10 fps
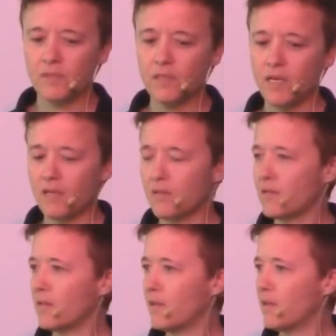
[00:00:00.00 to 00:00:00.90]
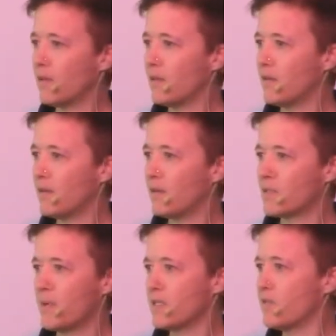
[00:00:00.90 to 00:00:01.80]
and not a
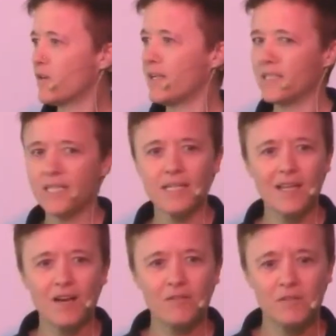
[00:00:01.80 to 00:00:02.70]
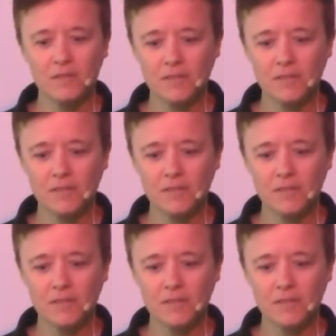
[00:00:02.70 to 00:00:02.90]
space of trying to get love.